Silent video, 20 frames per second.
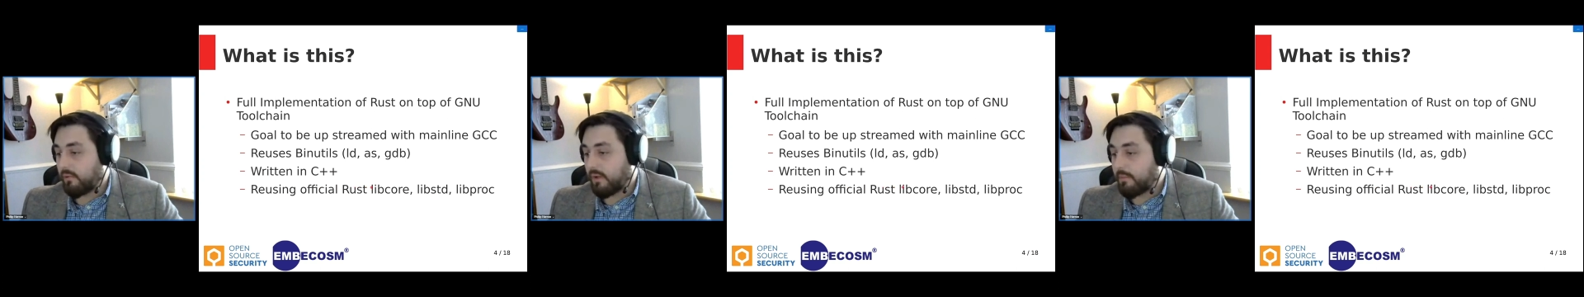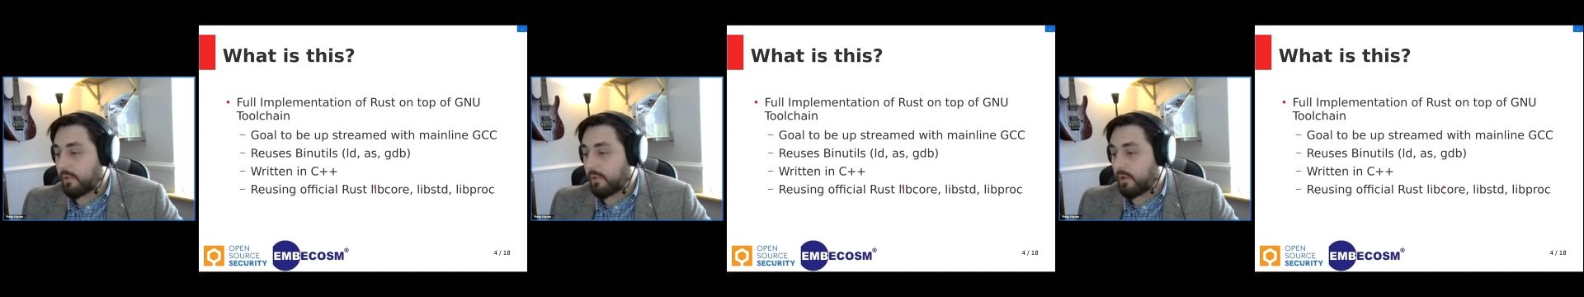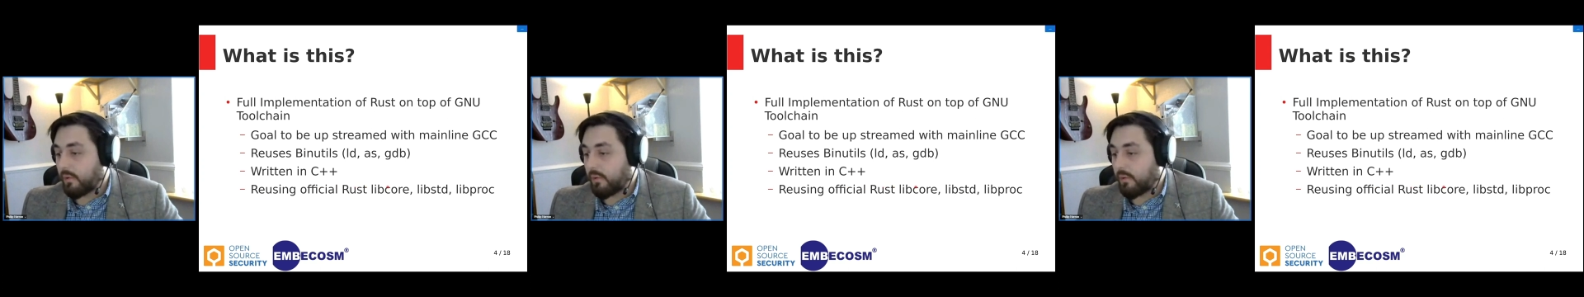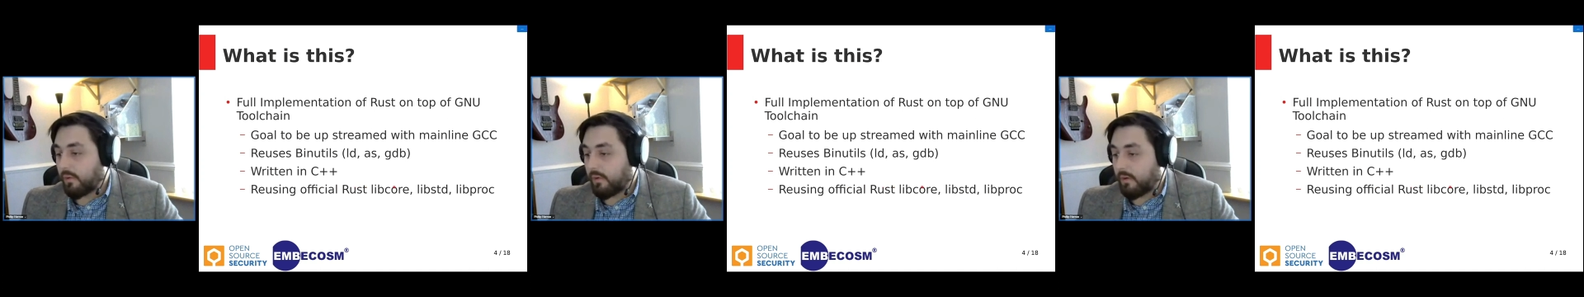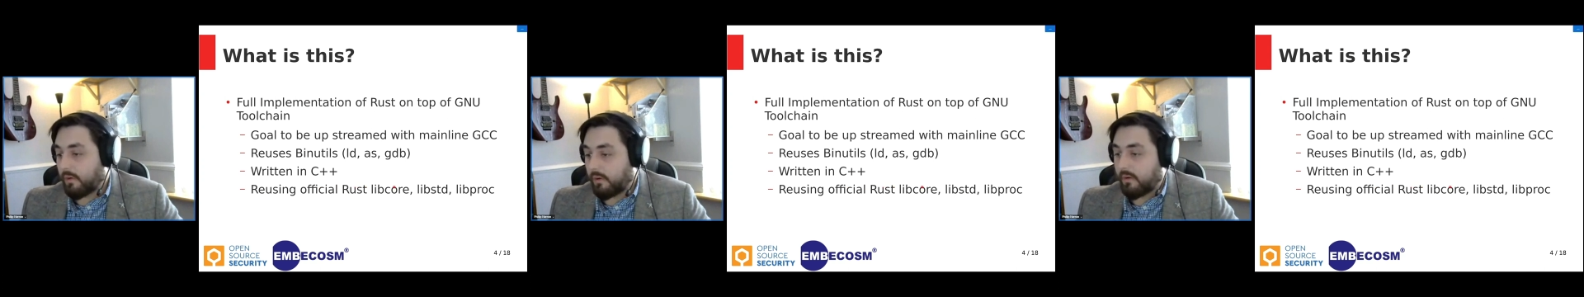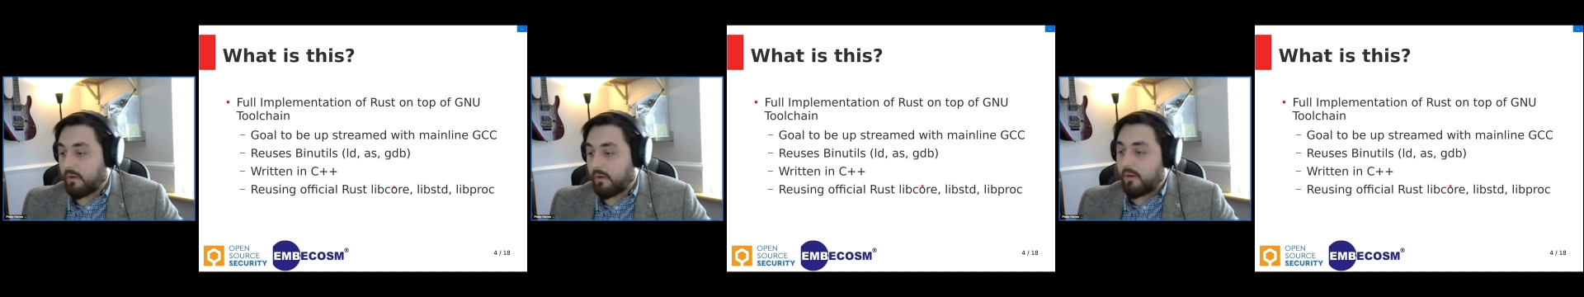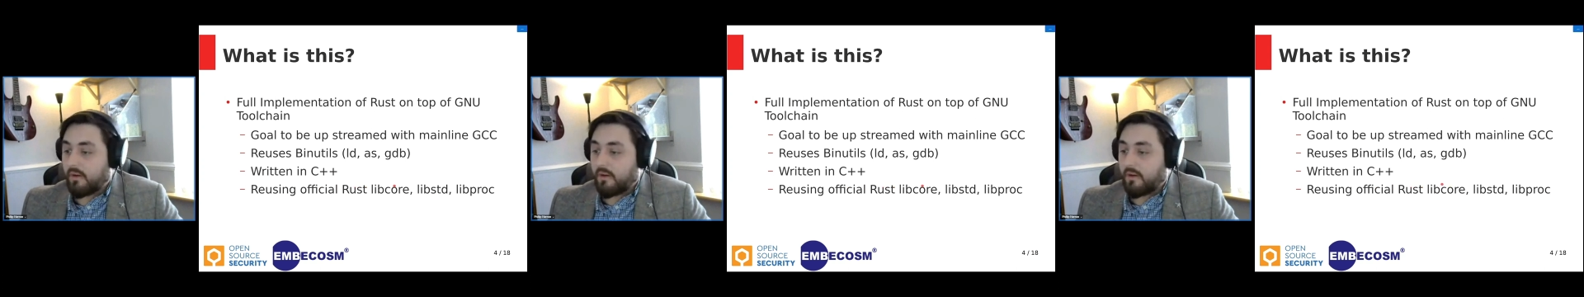know libcore,
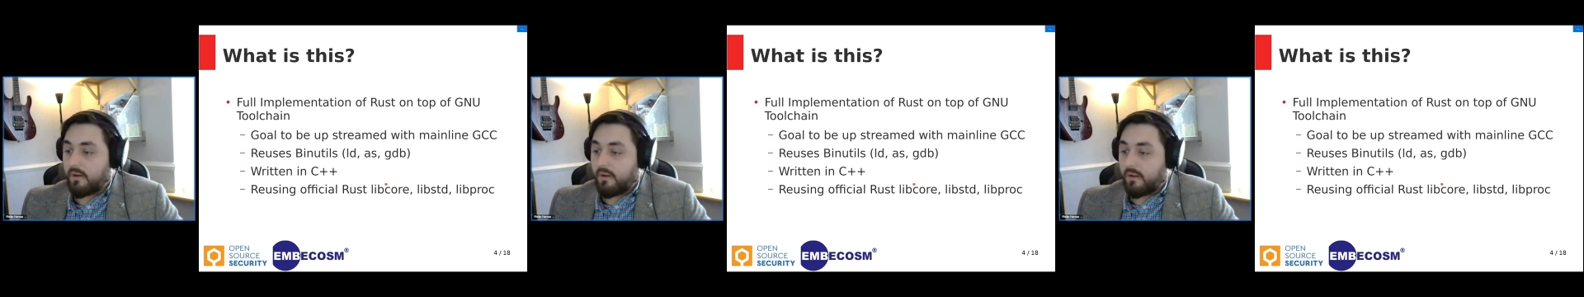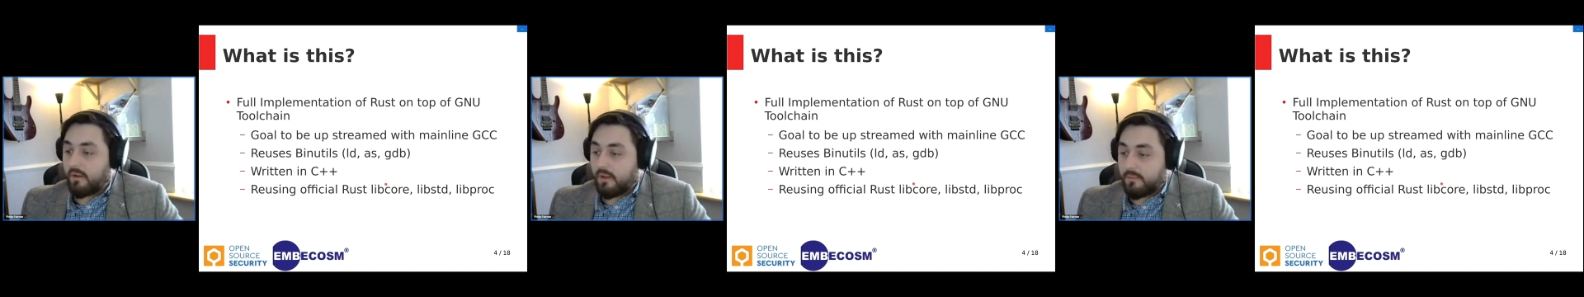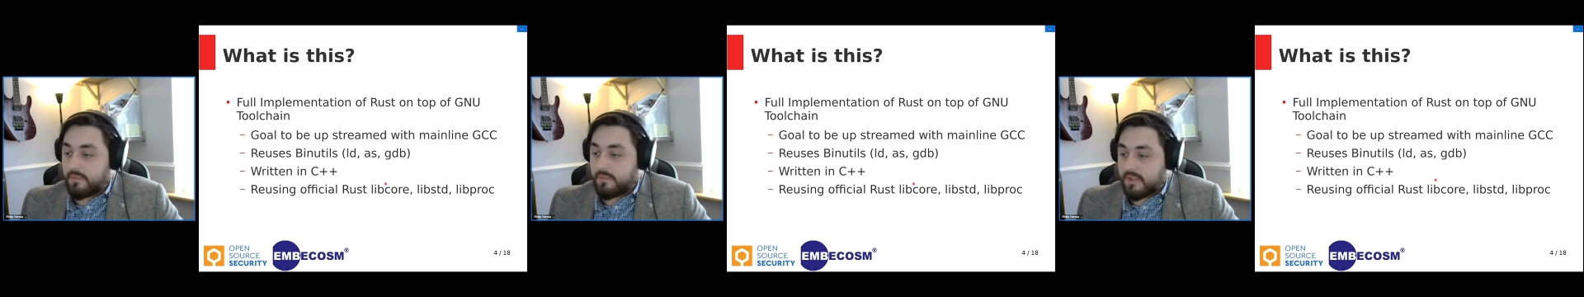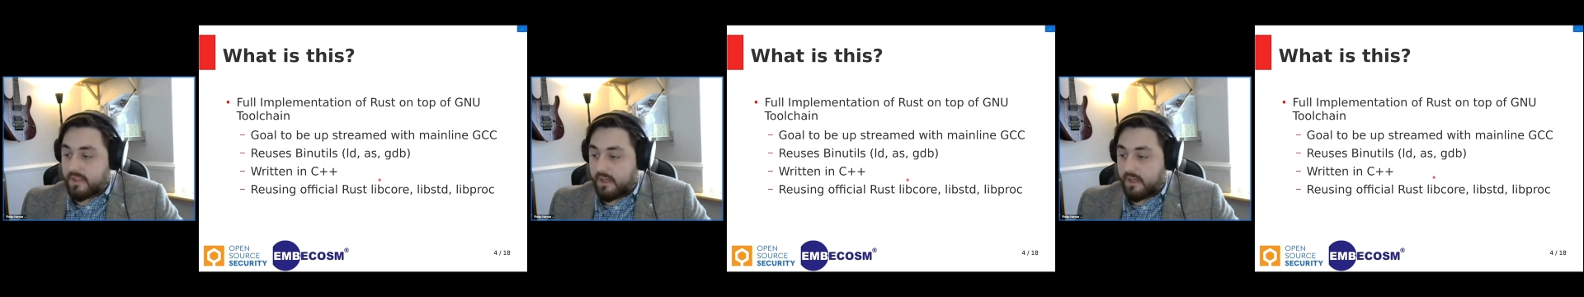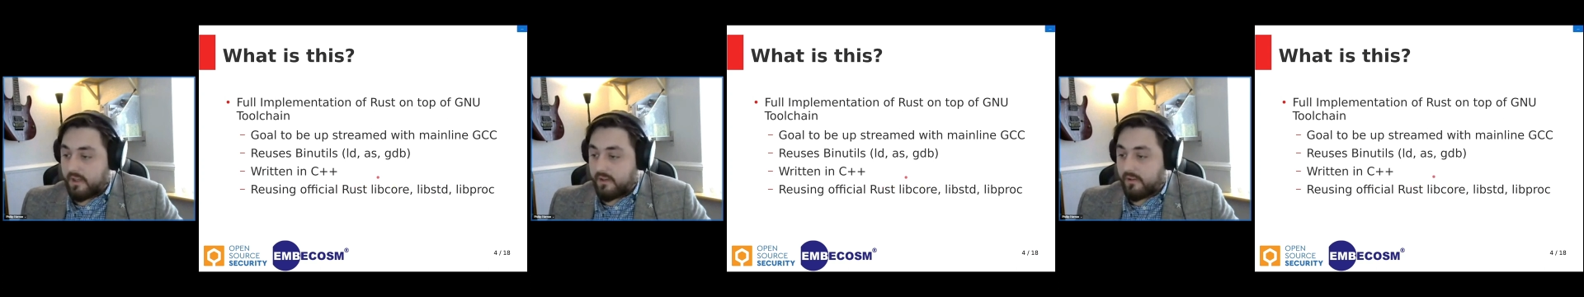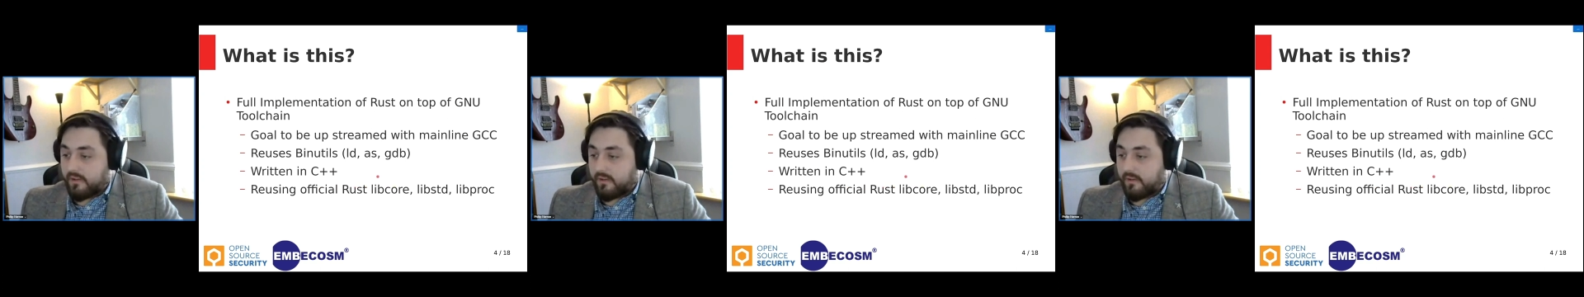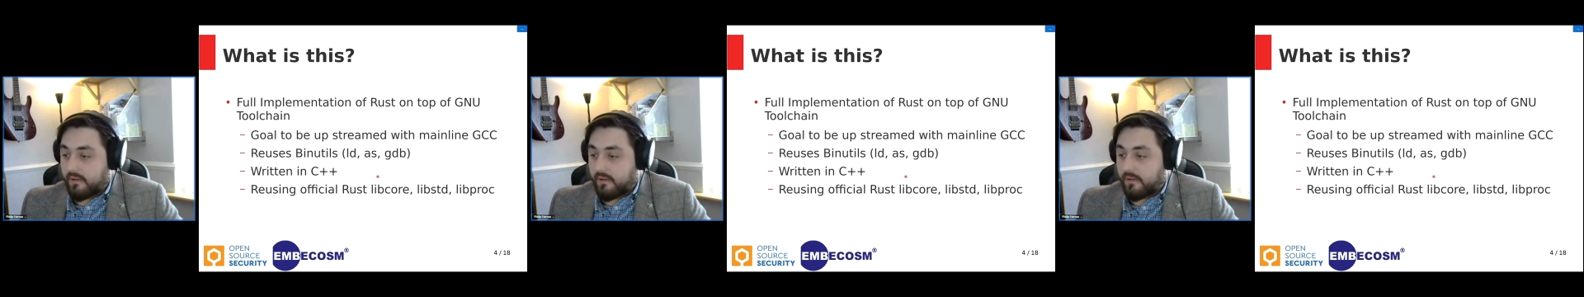
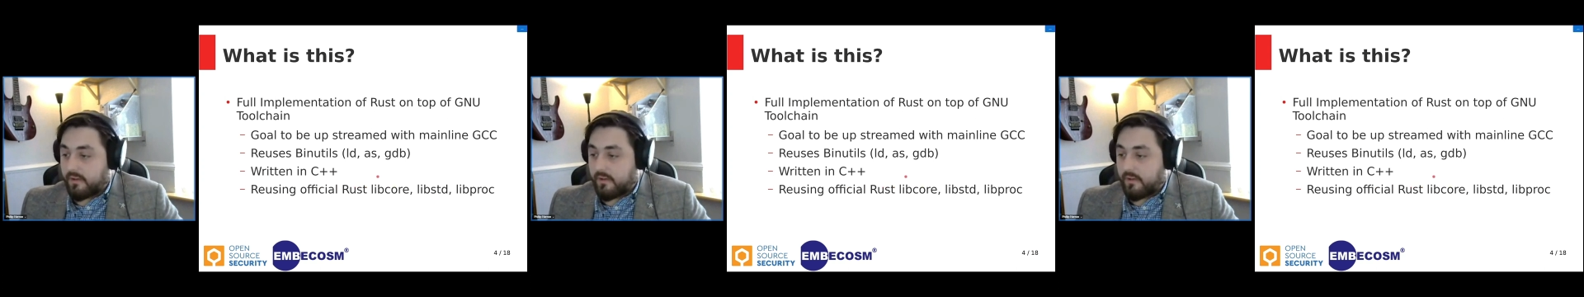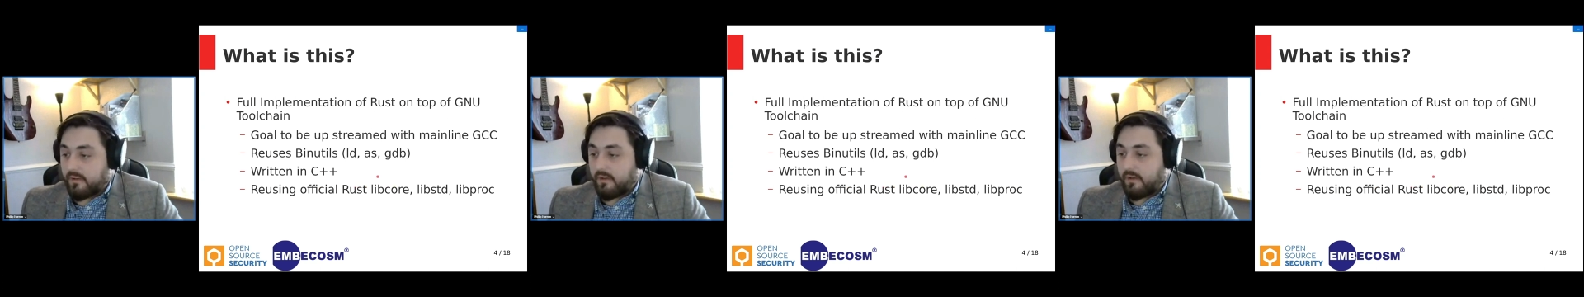libstandard,